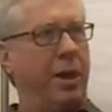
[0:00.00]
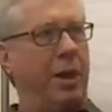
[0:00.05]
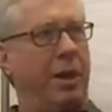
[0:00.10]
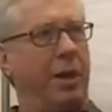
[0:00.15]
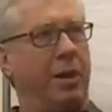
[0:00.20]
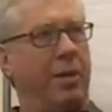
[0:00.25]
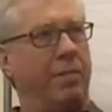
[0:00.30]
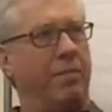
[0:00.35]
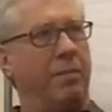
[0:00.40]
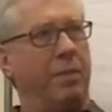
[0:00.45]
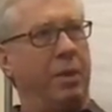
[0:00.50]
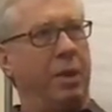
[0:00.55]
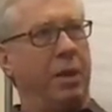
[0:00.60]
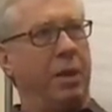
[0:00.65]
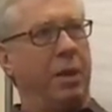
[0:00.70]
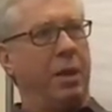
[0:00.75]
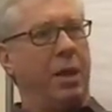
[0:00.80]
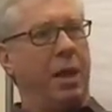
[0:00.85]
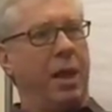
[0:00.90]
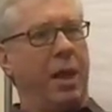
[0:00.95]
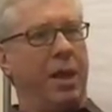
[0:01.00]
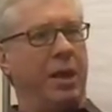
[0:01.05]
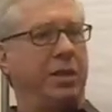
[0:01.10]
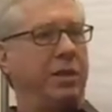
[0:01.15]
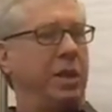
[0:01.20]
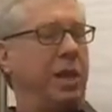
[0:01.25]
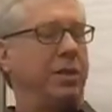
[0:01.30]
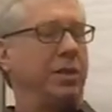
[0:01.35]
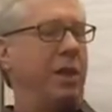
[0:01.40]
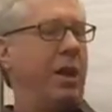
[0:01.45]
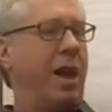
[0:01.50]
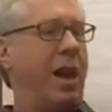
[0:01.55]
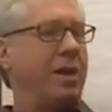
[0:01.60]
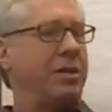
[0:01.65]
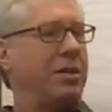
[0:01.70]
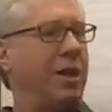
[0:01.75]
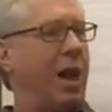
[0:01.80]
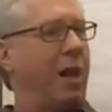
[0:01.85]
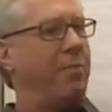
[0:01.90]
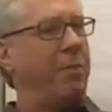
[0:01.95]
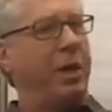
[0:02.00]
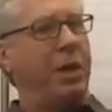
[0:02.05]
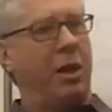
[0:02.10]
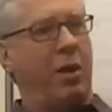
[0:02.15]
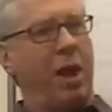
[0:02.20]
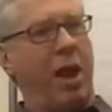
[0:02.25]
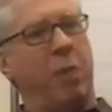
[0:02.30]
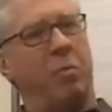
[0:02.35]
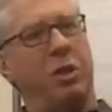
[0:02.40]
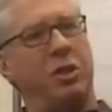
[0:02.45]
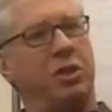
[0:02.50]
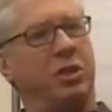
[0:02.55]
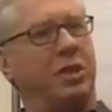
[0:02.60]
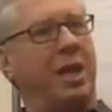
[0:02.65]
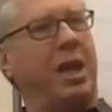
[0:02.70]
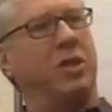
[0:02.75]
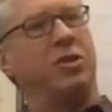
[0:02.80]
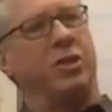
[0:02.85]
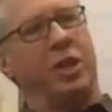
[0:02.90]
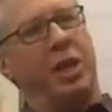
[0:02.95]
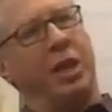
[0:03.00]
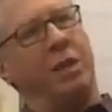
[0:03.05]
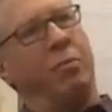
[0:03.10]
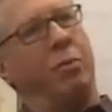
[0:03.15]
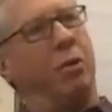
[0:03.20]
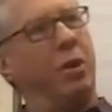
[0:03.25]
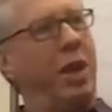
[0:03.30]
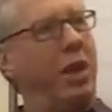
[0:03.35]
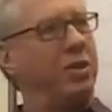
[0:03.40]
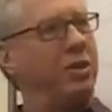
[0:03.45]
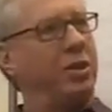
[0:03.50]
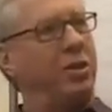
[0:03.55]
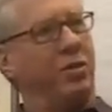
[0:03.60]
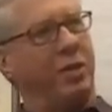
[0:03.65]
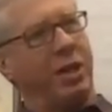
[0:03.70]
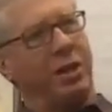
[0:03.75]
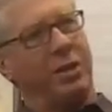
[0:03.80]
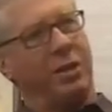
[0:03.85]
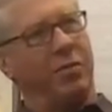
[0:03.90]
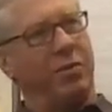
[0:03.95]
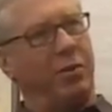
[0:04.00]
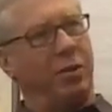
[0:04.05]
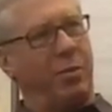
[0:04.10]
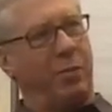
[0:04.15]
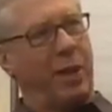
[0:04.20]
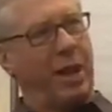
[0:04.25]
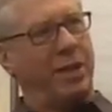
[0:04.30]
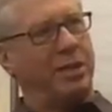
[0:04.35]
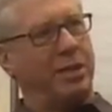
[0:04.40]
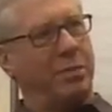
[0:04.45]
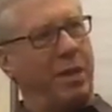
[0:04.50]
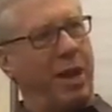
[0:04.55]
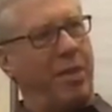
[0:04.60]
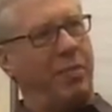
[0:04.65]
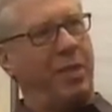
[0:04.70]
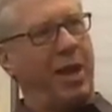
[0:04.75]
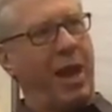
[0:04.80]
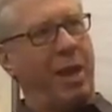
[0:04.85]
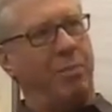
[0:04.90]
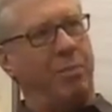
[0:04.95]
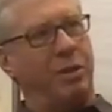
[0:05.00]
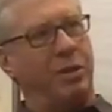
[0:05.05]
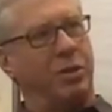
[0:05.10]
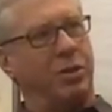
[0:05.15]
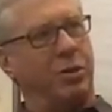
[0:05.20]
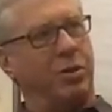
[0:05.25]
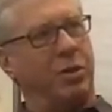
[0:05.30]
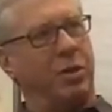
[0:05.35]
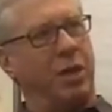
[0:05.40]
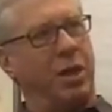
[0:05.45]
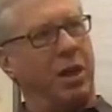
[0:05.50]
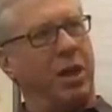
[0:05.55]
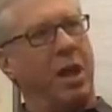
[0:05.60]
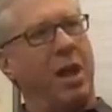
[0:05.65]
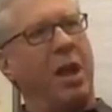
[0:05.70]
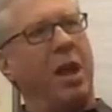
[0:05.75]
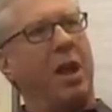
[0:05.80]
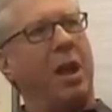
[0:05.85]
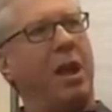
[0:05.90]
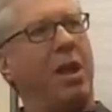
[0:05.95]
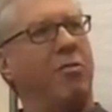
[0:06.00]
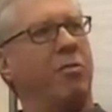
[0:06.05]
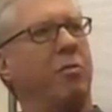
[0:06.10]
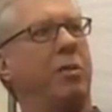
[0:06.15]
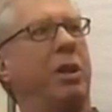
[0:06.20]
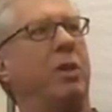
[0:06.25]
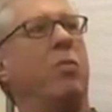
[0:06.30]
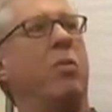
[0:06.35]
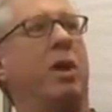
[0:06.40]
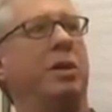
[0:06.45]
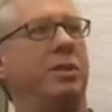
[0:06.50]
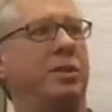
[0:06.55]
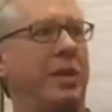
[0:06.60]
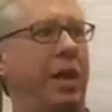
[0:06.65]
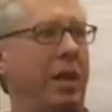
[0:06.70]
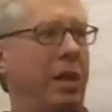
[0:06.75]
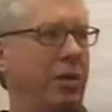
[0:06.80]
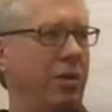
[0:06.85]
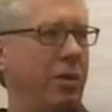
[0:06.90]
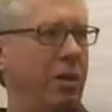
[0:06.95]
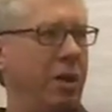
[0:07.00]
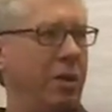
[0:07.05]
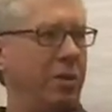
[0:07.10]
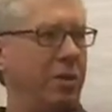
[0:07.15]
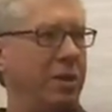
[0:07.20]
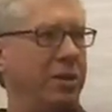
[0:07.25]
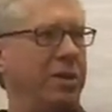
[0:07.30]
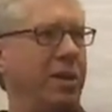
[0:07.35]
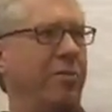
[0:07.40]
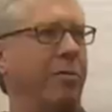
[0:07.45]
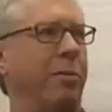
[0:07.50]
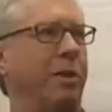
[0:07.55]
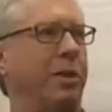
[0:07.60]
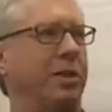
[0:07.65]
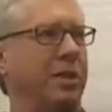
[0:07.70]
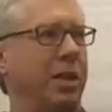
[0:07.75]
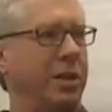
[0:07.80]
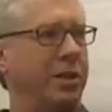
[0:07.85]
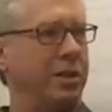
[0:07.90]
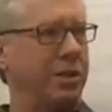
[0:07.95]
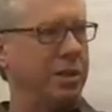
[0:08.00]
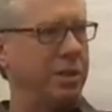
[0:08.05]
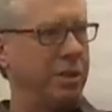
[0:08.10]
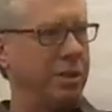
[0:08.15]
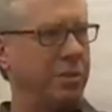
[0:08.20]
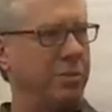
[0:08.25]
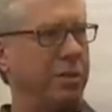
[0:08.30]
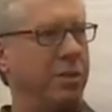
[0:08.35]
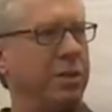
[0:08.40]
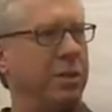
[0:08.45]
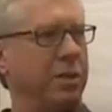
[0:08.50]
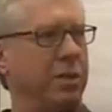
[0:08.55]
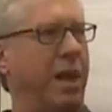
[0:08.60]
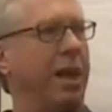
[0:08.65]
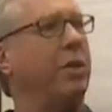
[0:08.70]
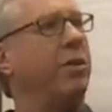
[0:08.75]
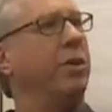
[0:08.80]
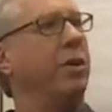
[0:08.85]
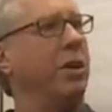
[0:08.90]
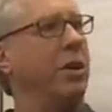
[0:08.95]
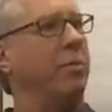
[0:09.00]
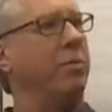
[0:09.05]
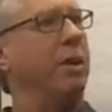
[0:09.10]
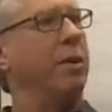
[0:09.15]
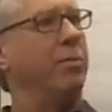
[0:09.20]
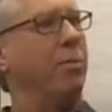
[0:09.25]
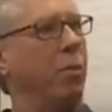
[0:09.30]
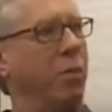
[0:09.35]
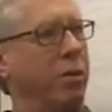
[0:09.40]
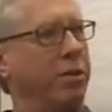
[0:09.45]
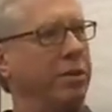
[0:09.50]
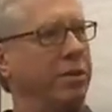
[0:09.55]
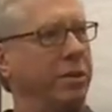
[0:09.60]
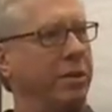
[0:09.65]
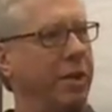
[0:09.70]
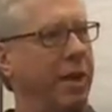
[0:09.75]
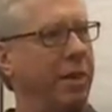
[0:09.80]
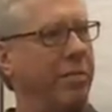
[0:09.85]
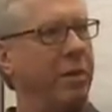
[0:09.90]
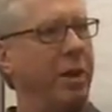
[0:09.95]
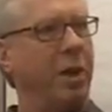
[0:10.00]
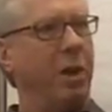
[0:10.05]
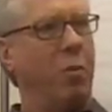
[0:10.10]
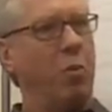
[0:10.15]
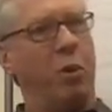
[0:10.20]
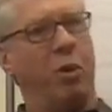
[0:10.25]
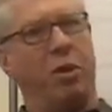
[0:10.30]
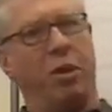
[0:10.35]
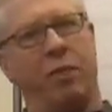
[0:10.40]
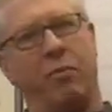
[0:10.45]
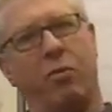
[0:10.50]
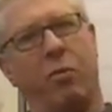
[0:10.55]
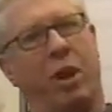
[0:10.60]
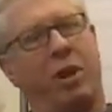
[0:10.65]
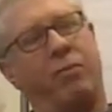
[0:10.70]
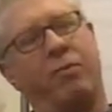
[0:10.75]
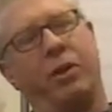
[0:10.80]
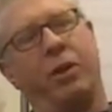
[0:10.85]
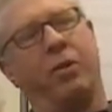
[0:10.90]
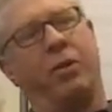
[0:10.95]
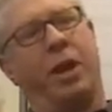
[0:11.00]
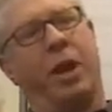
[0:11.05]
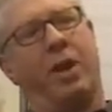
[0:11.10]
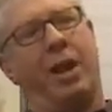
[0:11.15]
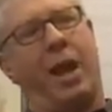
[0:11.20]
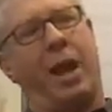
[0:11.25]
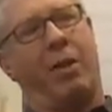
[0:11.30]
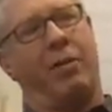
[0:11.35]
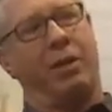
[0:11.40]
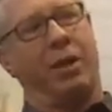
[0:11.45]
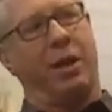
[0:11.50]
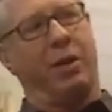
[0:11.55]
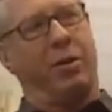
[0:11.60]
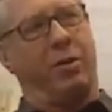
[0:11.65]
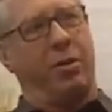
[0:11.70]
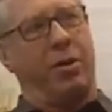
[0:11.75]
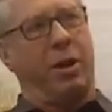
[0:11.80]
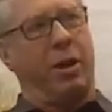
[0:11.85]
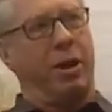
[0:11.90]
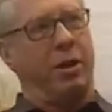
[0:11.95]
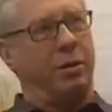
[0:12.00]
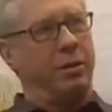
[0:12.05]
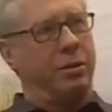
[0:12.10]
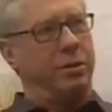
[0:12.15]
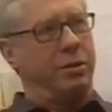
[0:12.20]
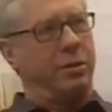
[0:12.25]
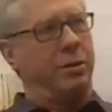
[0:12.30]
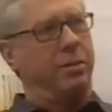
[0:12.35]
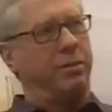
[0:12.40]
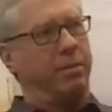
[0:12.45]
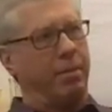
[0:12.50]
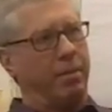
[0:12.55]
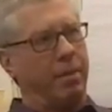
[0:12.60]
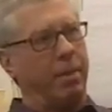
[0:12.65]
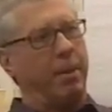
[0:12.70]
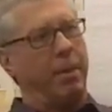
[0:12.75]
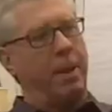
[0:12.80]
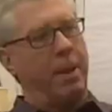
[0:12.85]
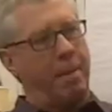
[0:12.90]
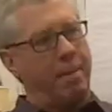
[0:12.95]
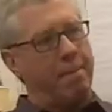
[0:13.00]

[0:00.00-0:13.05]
Um, and it's, it's a hot topic. You know, how much is actually in production? You'll get different debates about that, but certainly everybody wants to take a look at this. Everybody says this is this is likely going to be important to them, whether they've quite figured out how yet or not. So, yeah.